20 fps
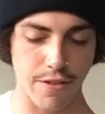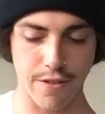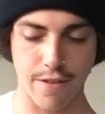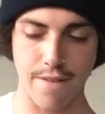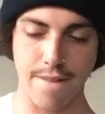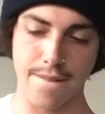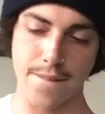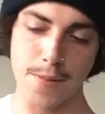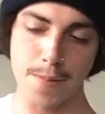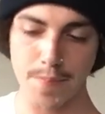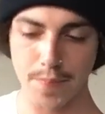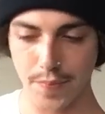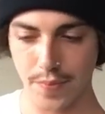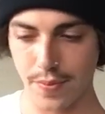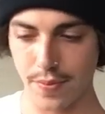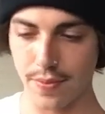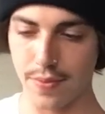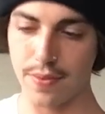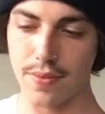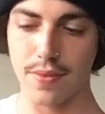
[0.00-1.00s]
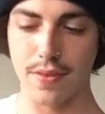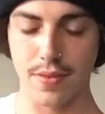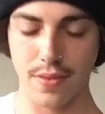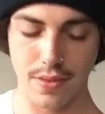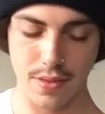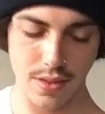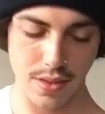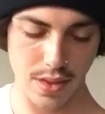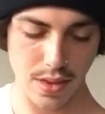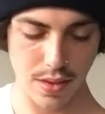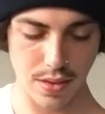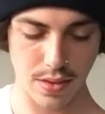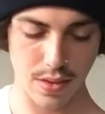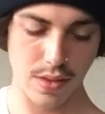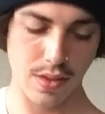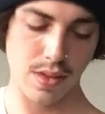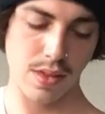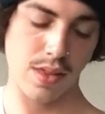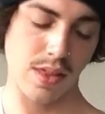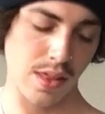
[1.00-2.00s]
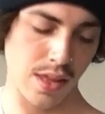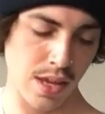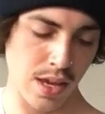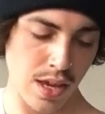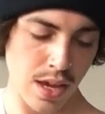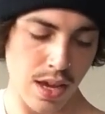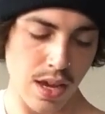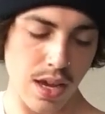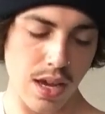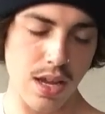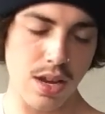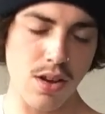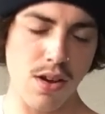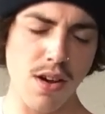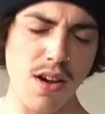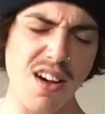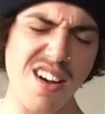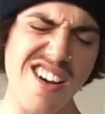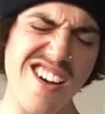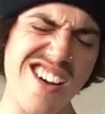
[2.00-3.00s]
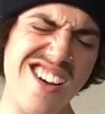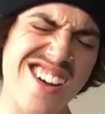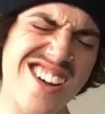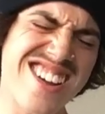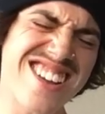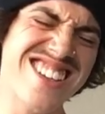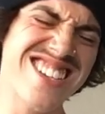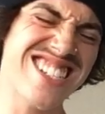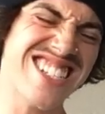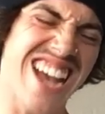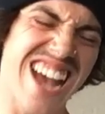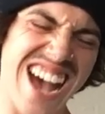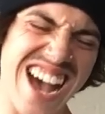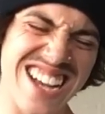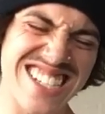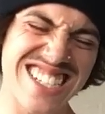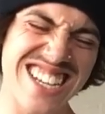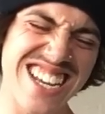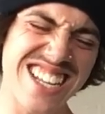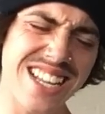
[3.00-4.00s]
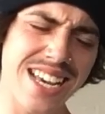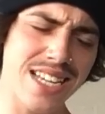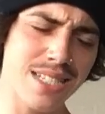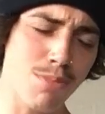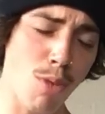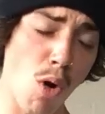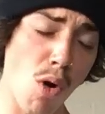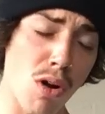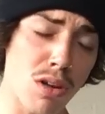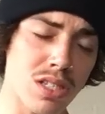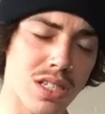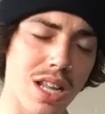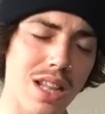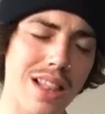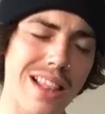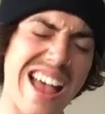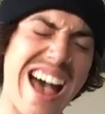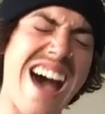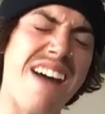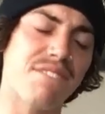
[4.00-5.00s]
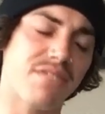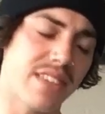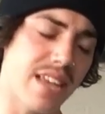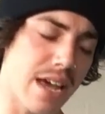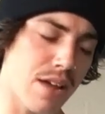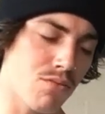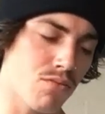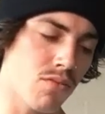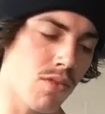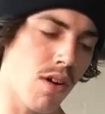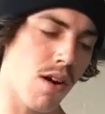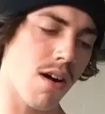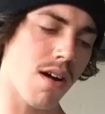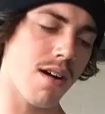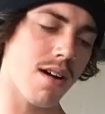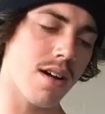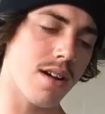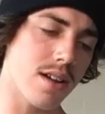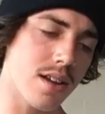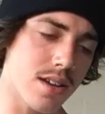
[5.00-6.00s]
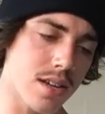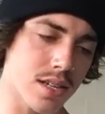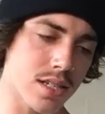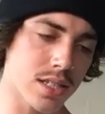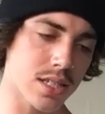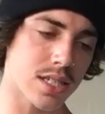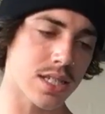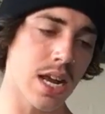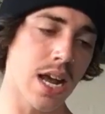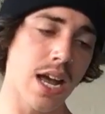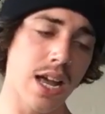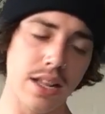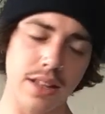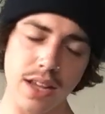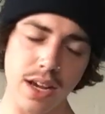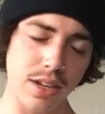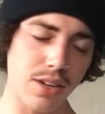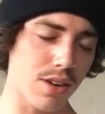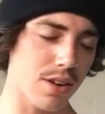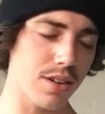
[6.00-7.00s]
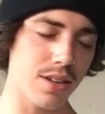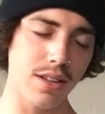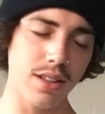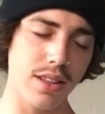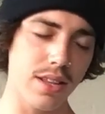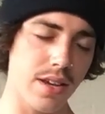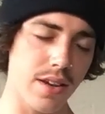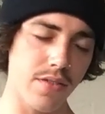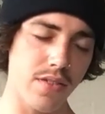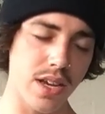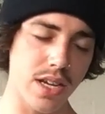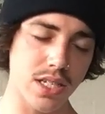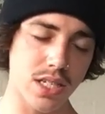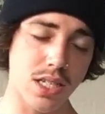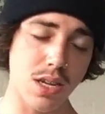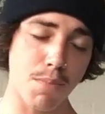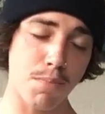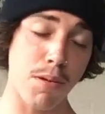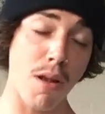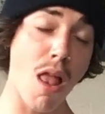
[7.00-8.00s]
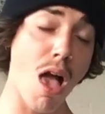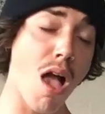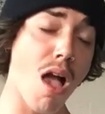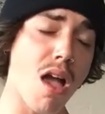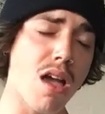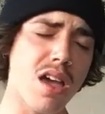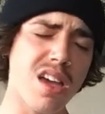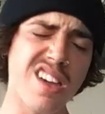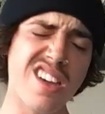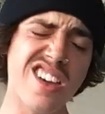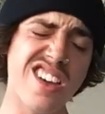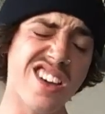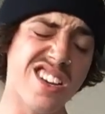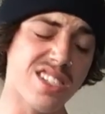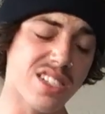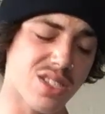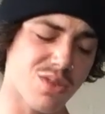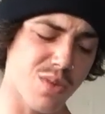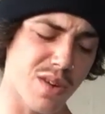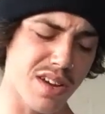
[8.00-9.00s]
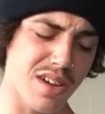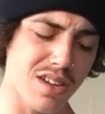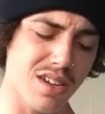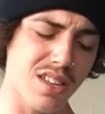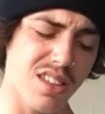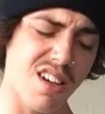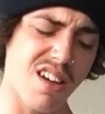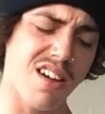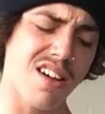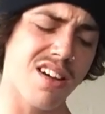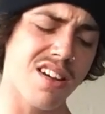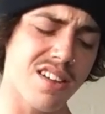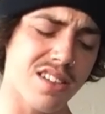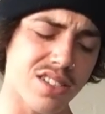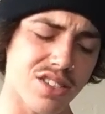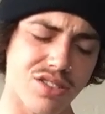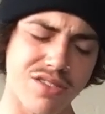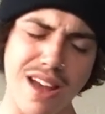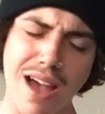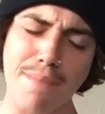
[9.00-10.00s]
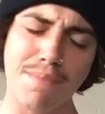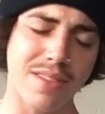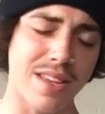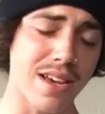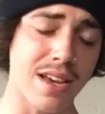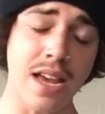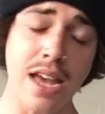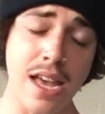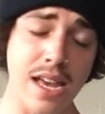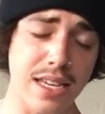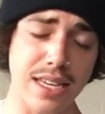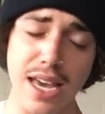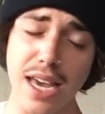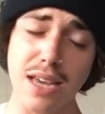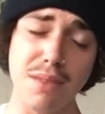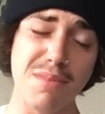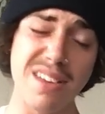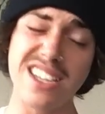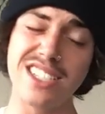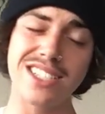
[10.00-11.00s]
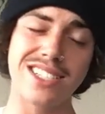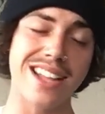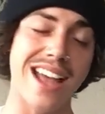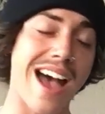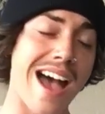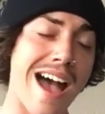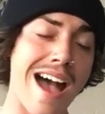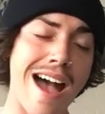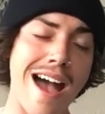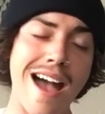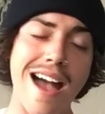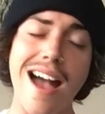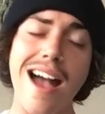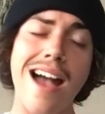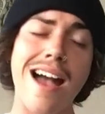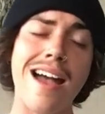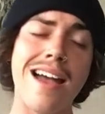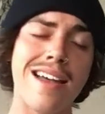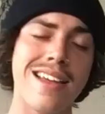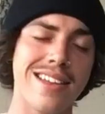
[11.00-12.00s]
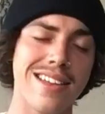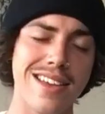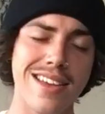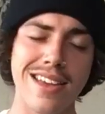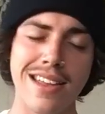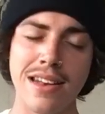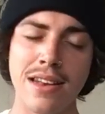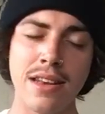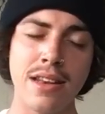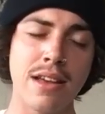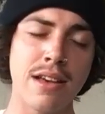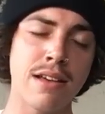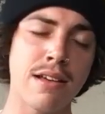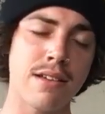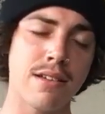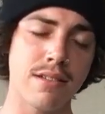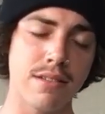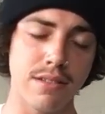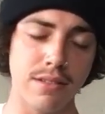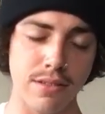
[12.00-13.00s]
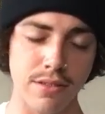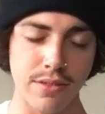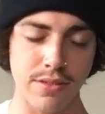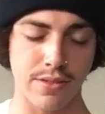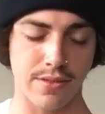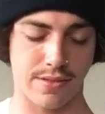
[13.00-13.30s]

And hush, I said there's more to life than rush. Not gonna leave this place with us. Drop the game, it's not enough.